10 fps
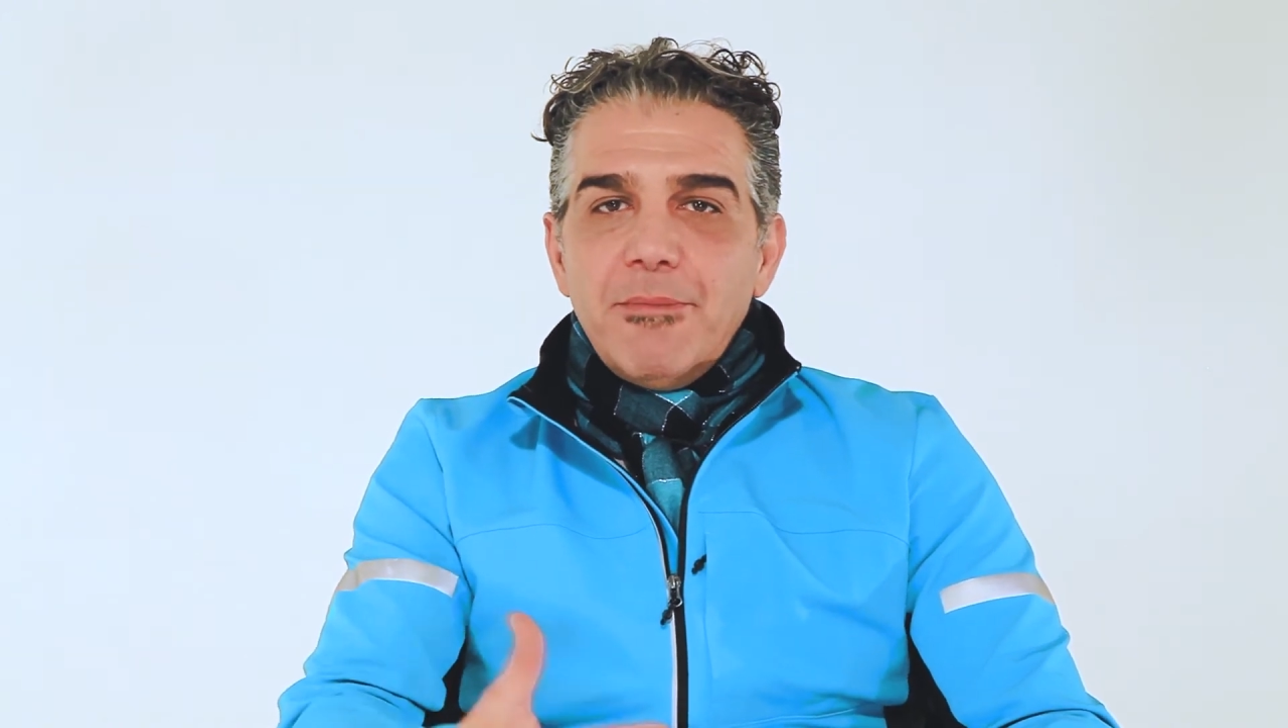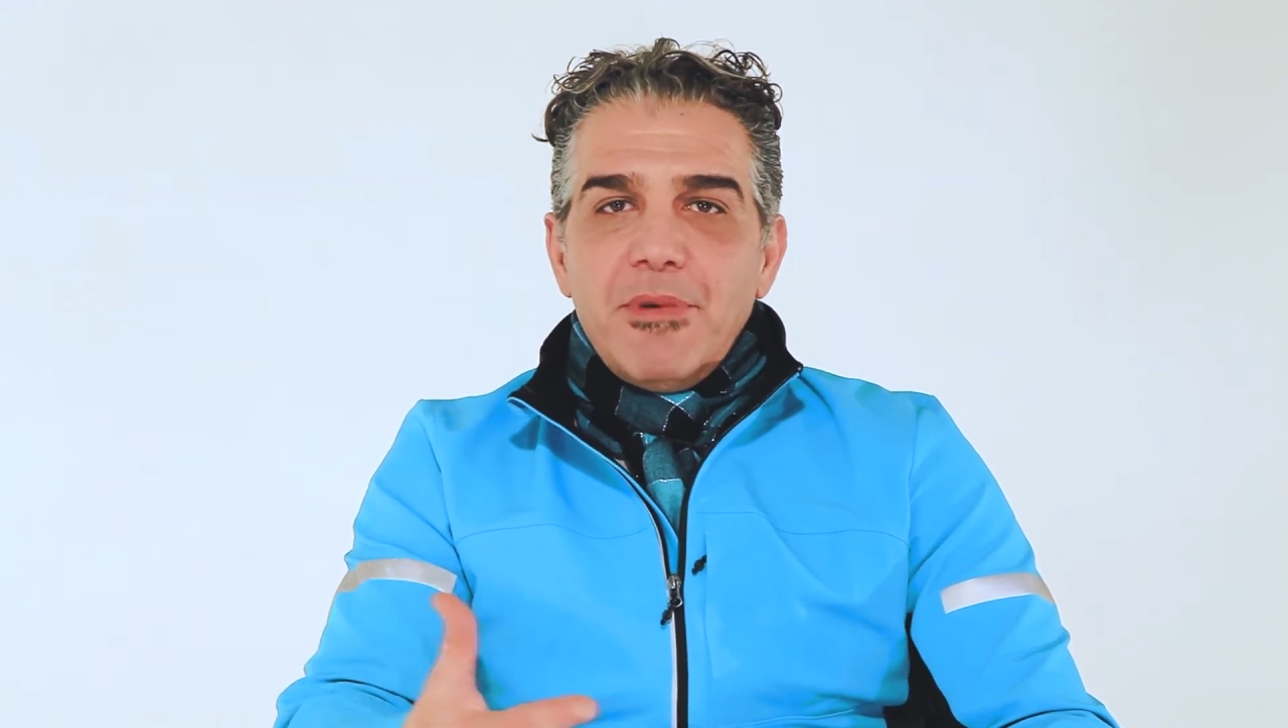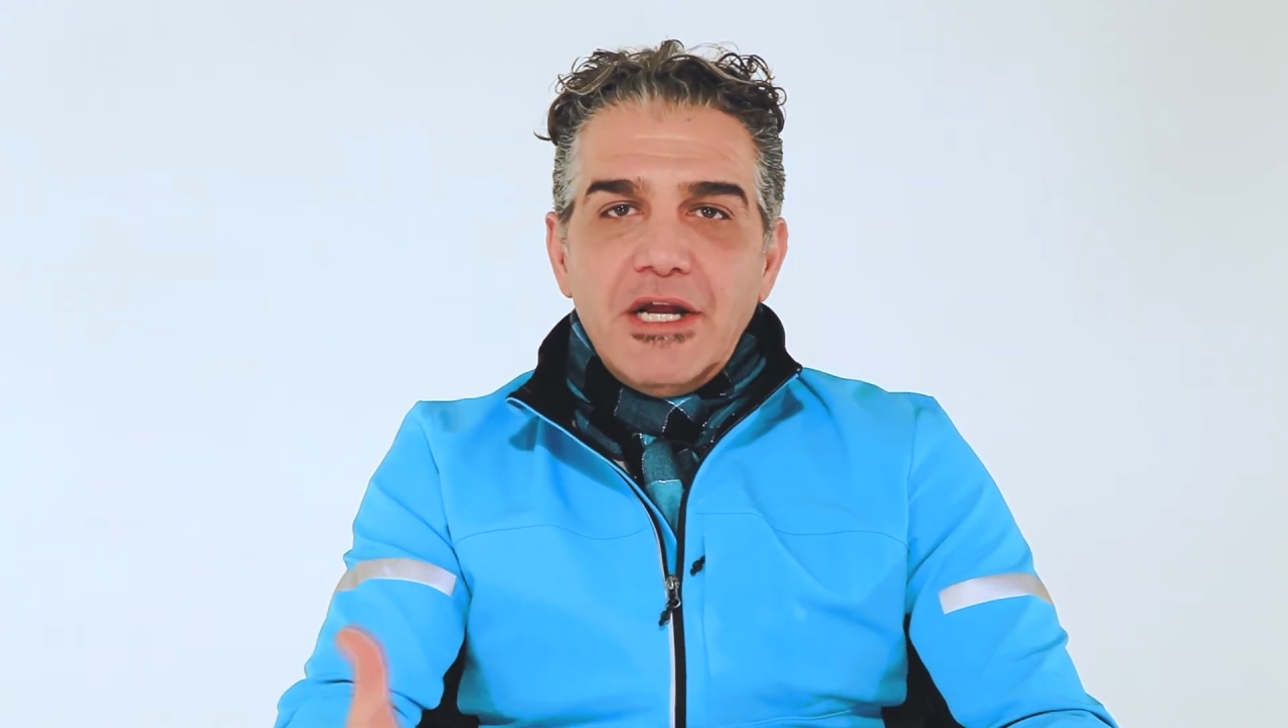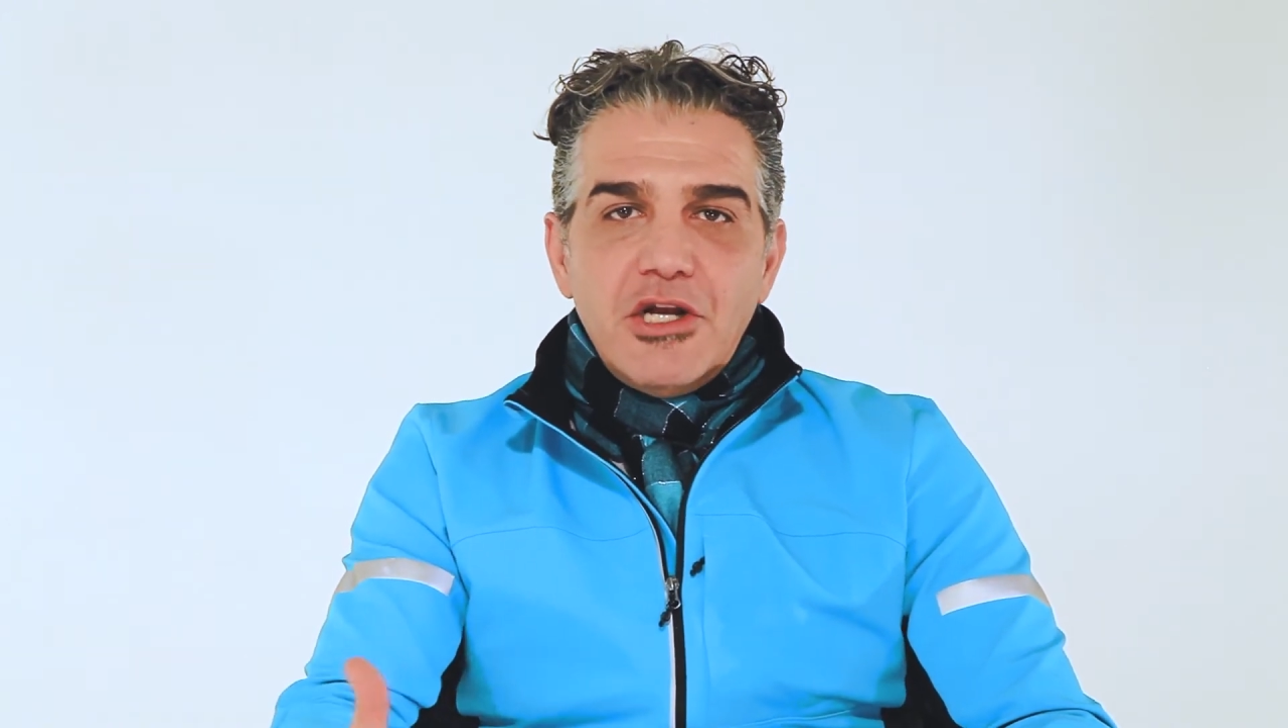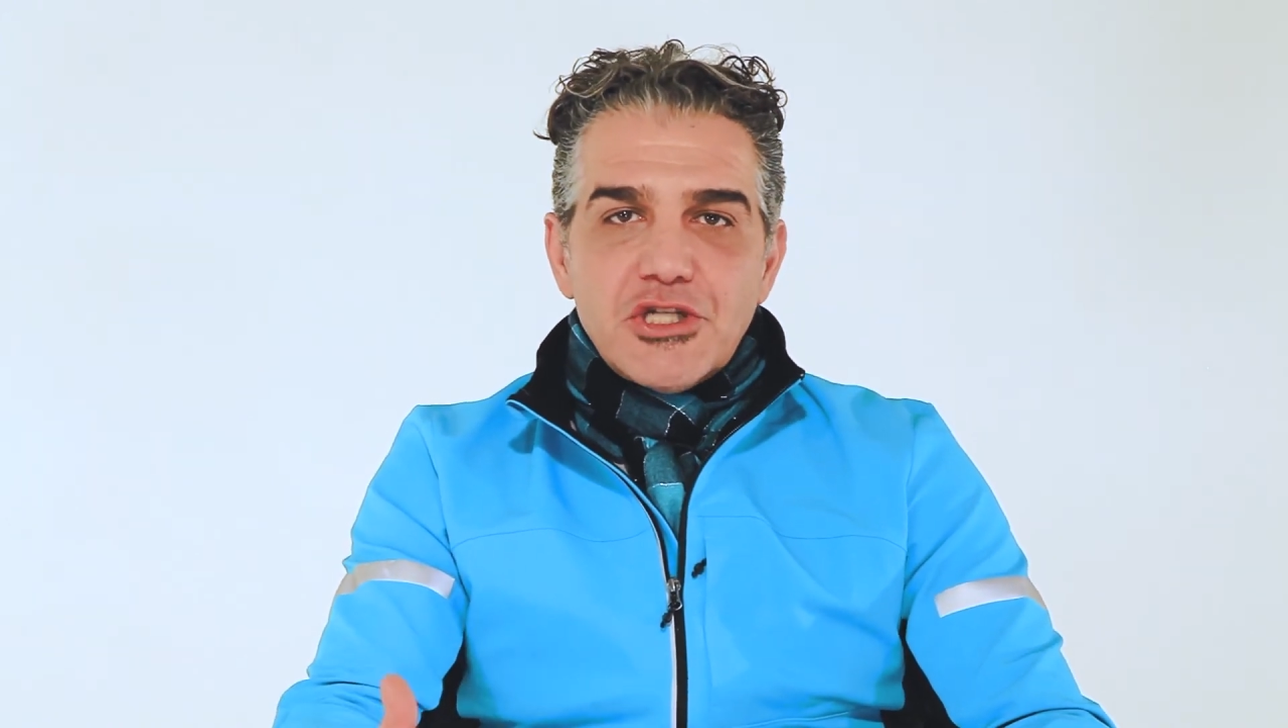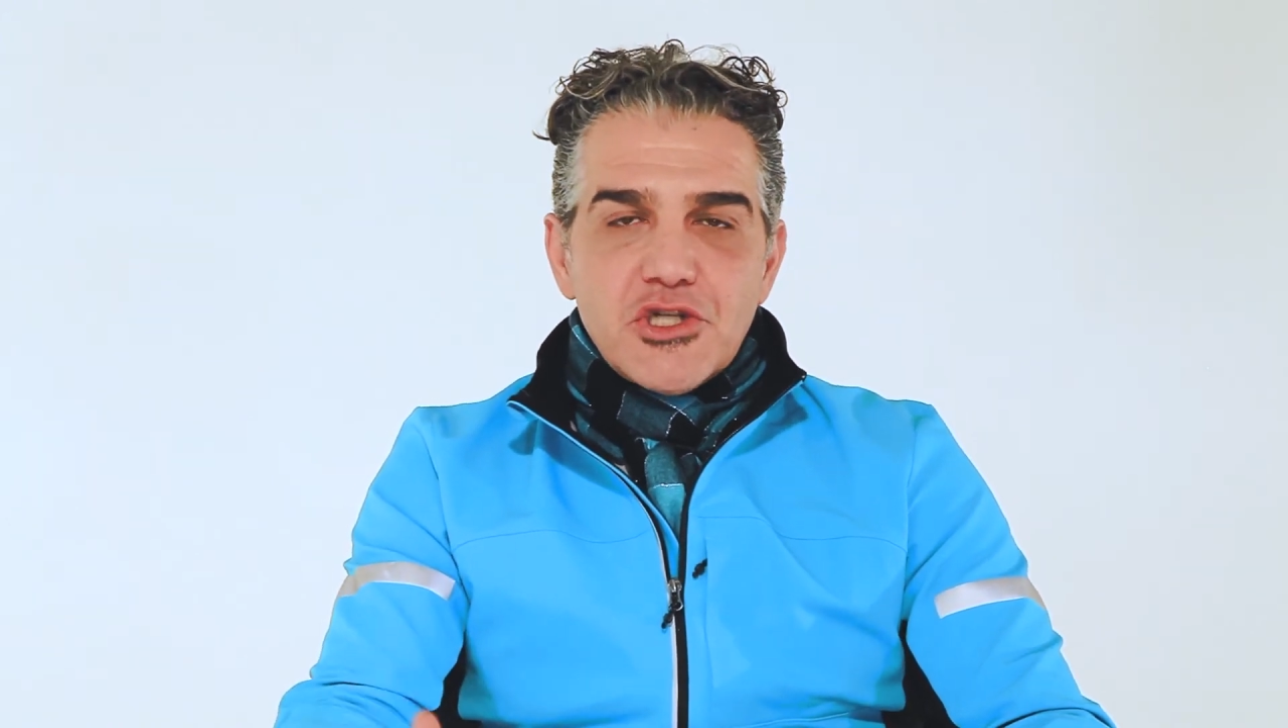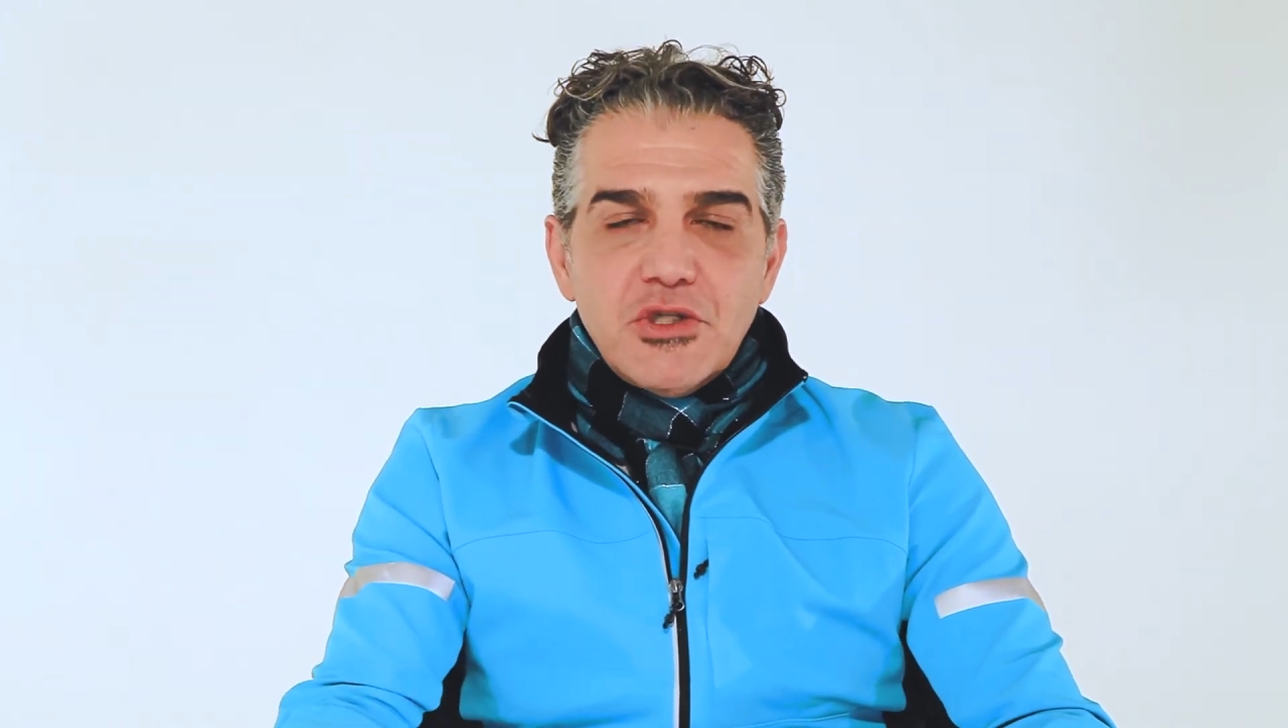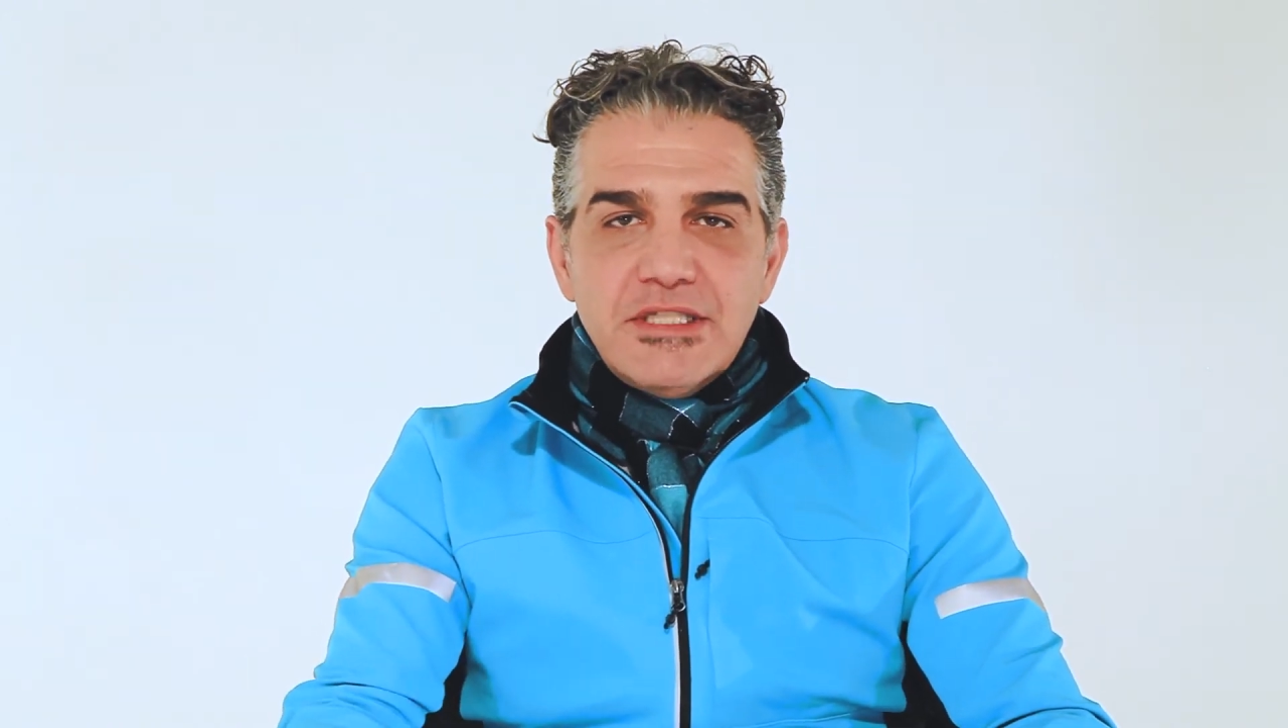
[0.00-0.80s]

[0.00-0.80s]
biological